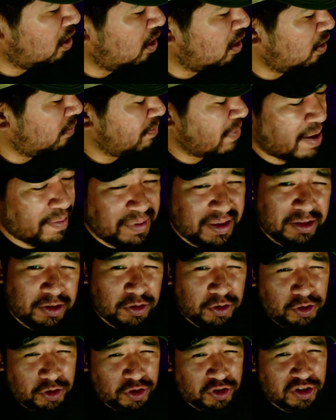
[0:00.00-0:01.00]
Maybe you
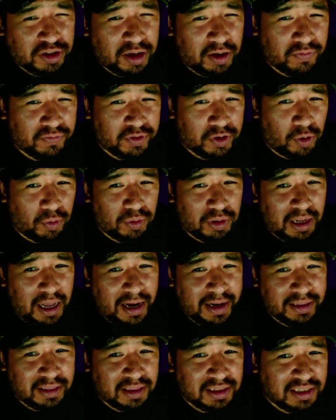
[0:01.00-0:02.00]
yourself don't
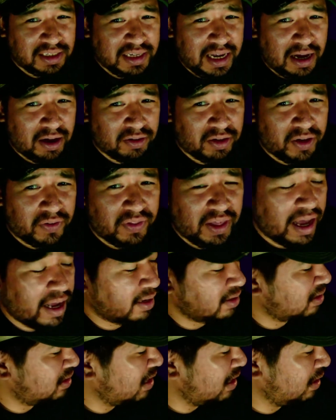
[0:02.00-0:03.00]
like the sound of
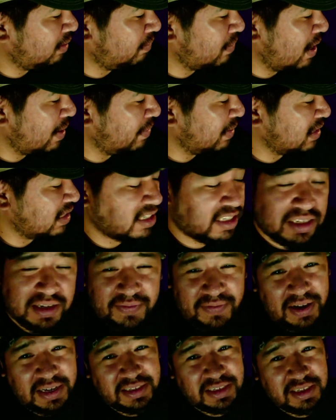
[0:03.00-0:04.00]
that, then maybe this
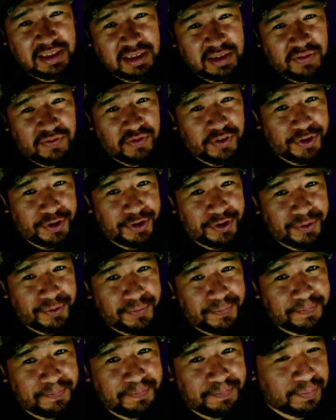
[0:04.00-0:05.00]
device isn't for you.
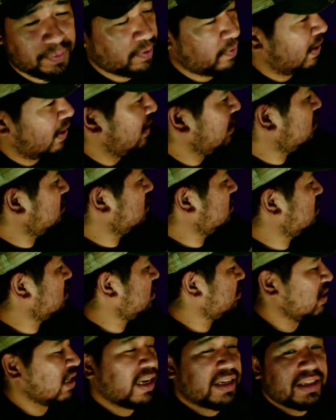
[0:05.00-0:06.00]
Right?
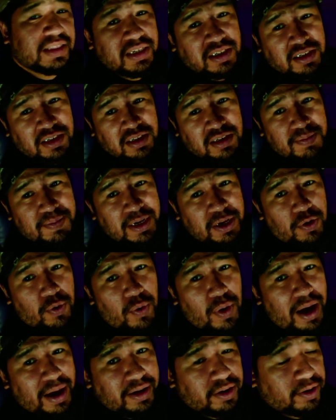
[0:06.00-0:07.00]
Something like this is a bit
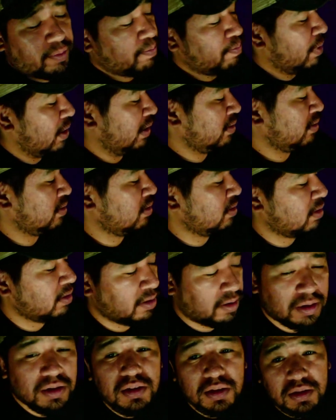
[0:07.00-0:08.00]
quieter, but
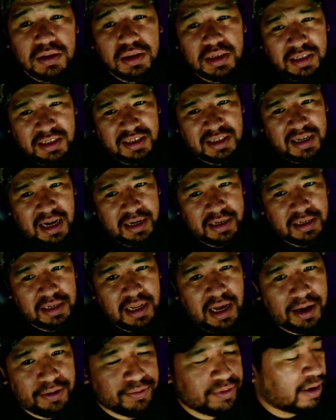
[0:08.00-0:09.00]
this is kind of
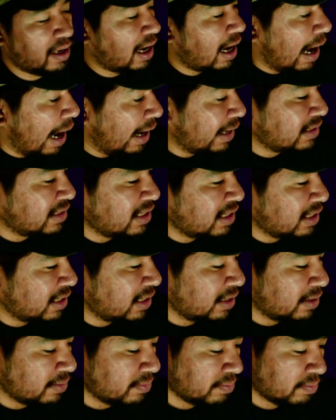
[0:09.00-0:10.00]
loud. I dig
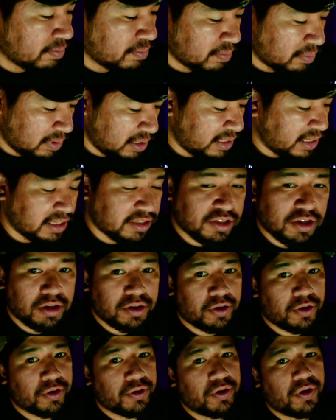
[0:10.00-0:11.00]
it. Gets on
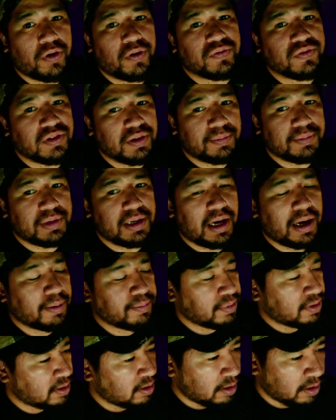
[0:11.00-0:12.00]
her nerves
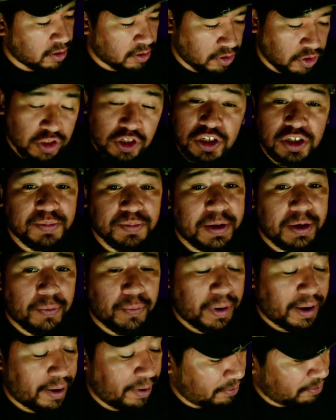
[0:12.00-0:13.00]
sometimes, so just be
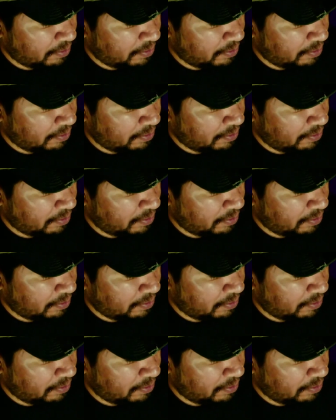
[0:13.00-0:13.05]
aware.